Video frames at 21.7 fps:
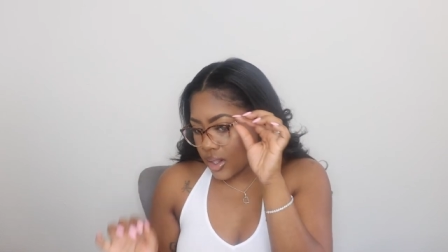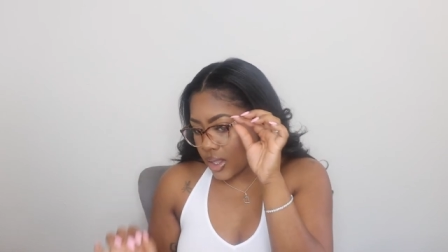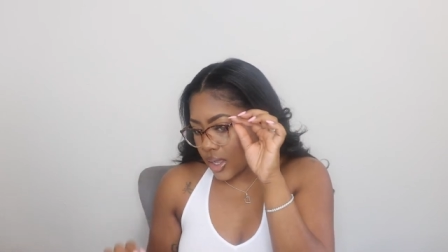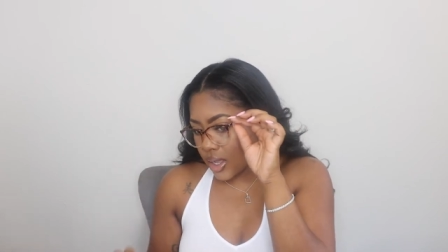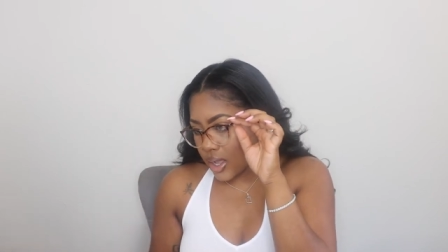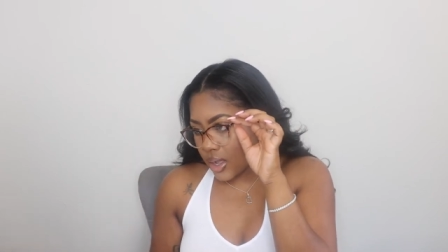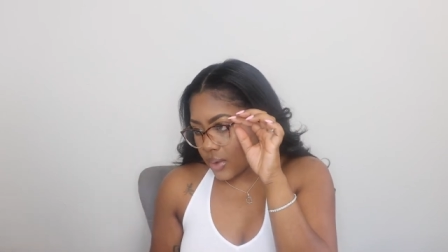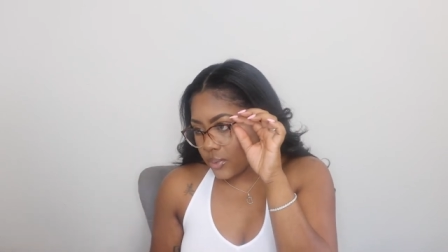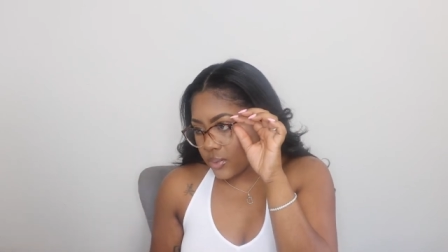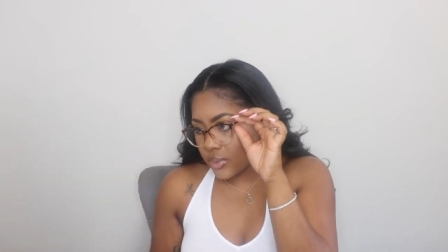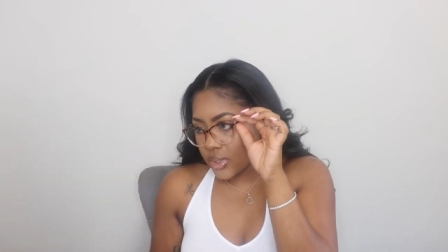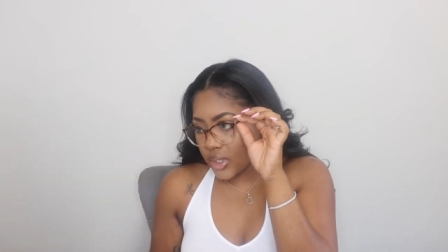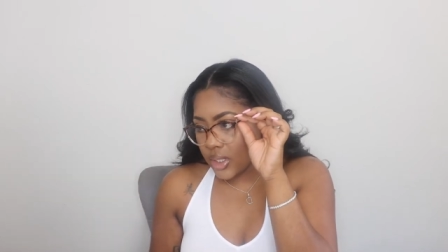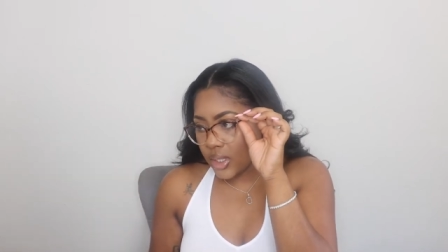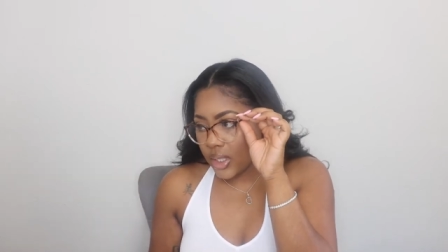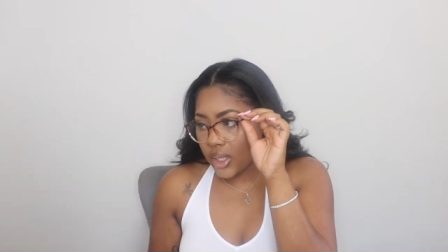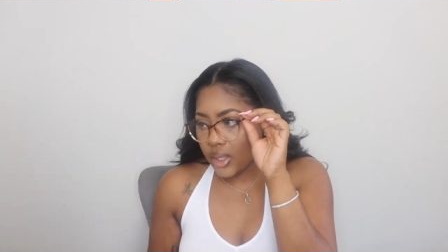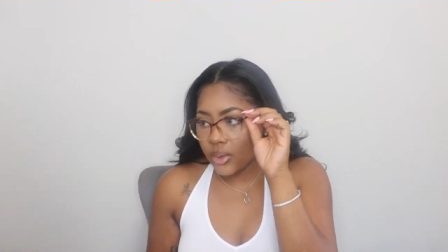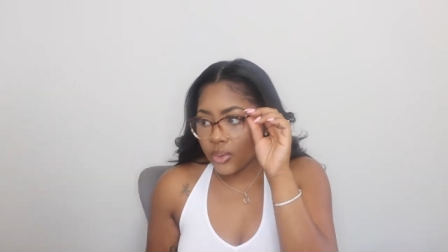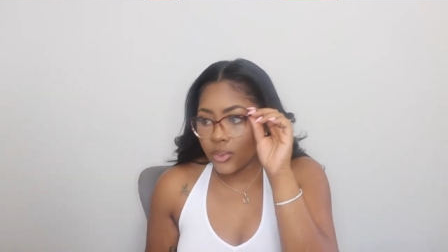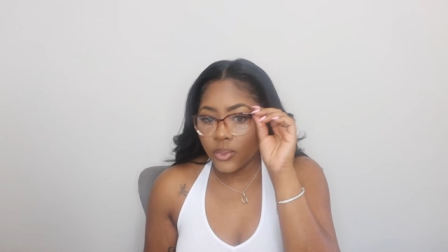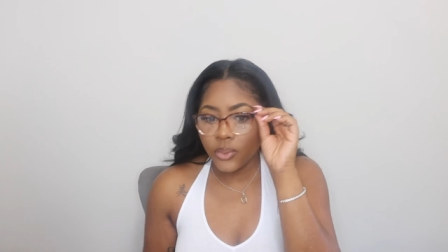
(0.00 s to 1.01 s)
Like I
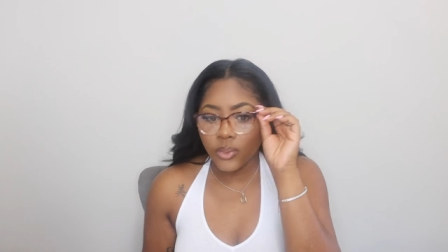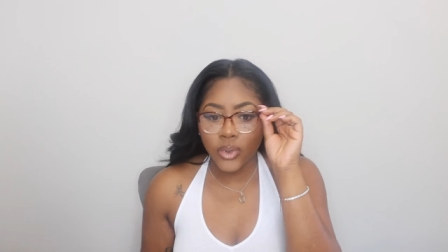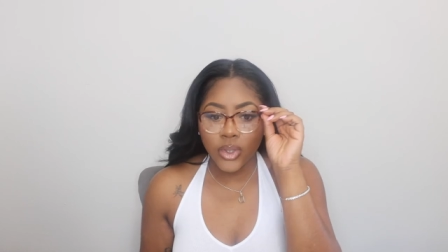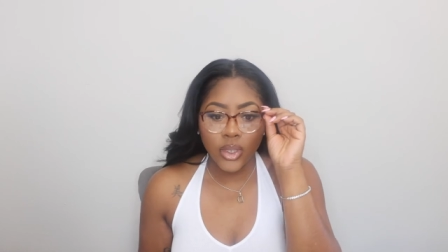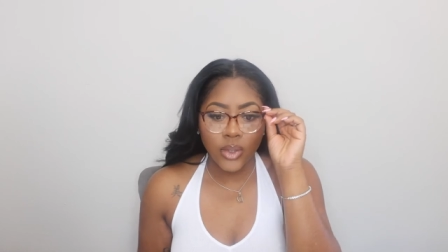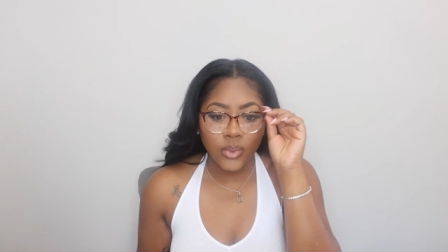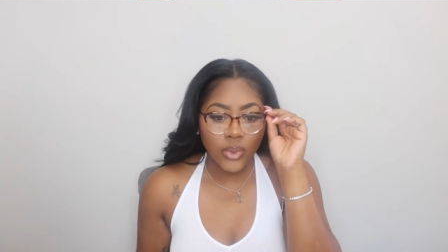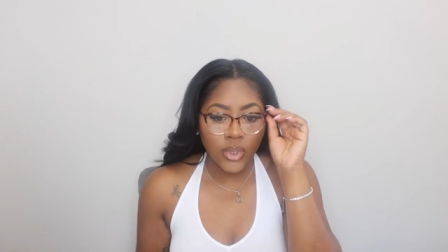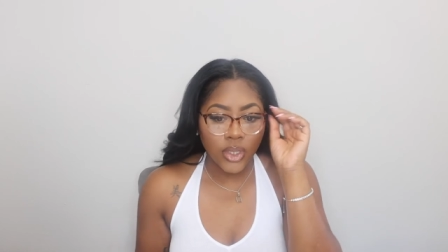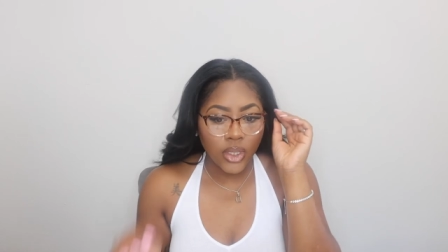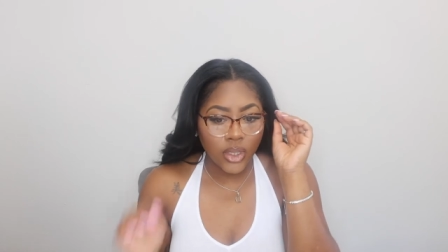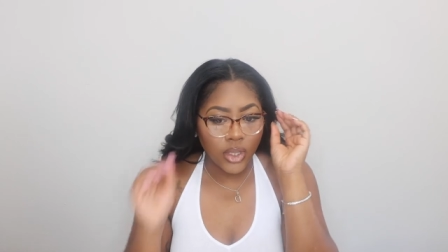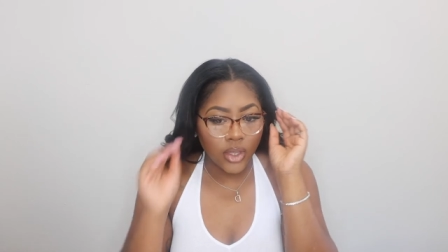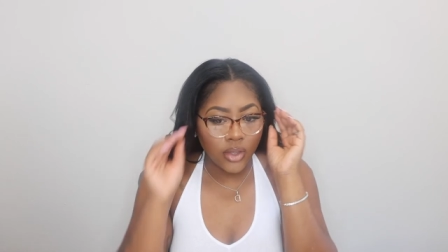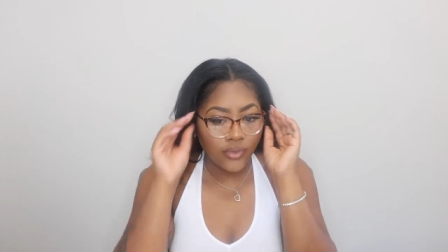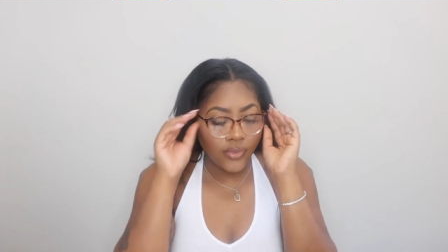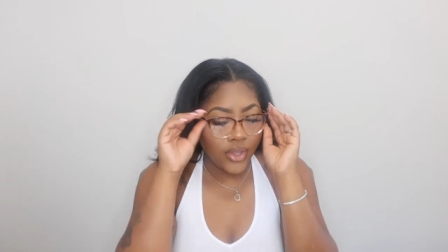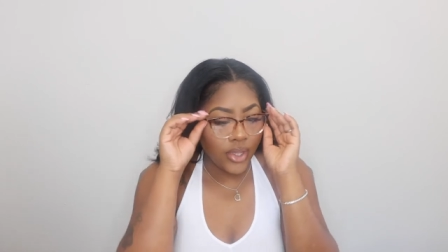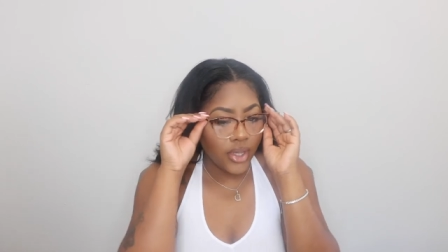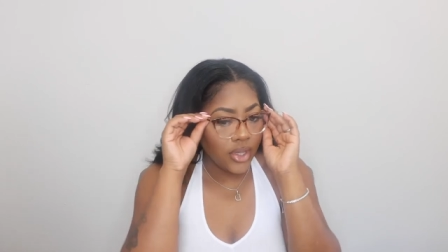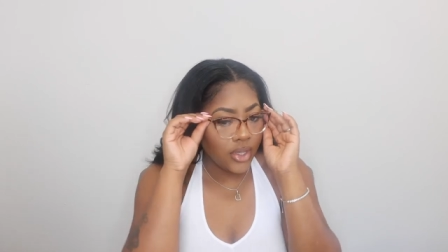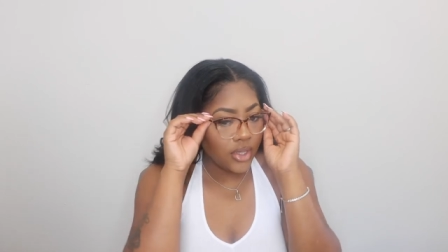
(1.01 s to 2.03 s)
really, really, really love
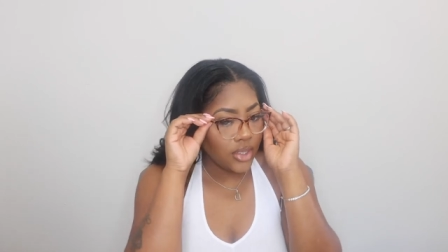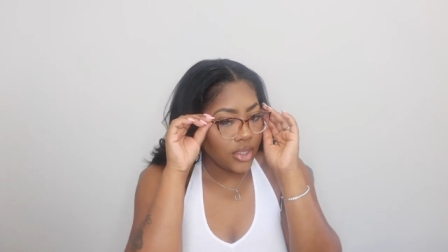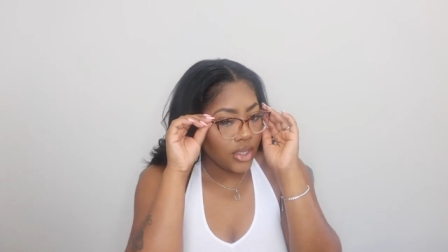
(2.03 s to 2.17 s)
these.